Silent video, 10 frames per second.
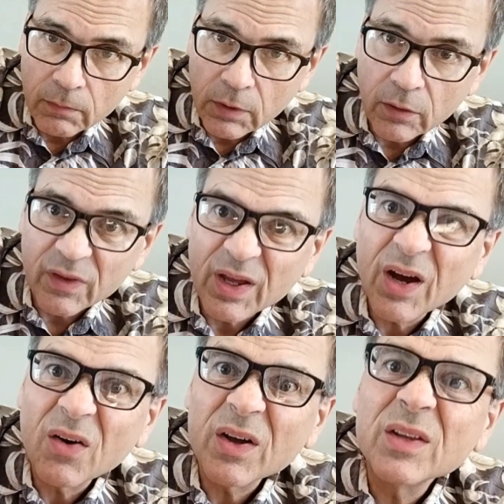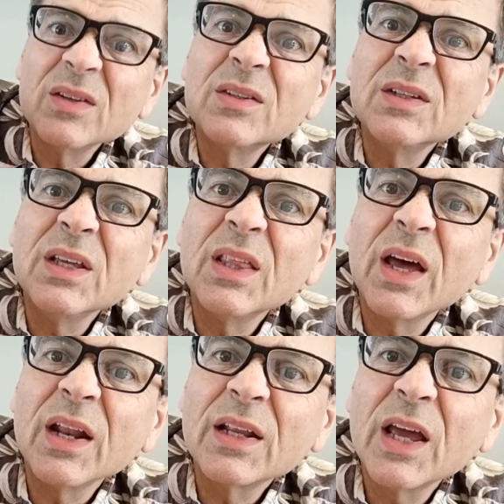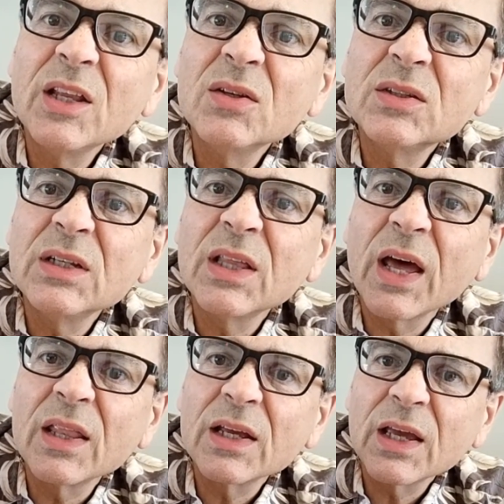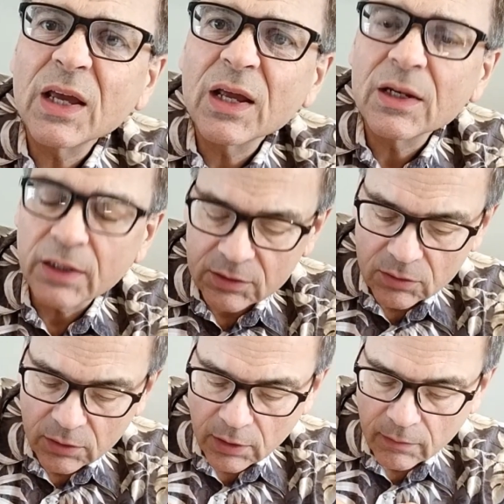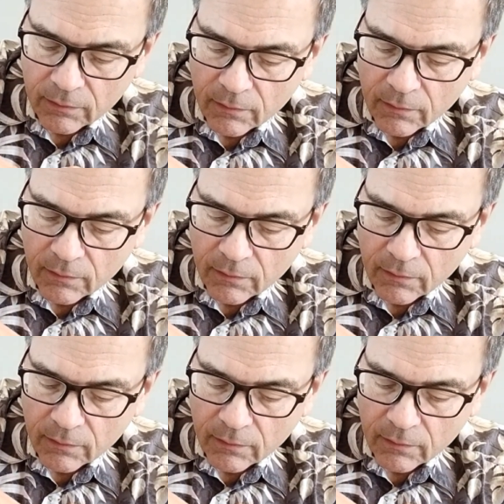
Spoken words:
I don't think, how can you see that? Can you see that in the can? Yes, okay.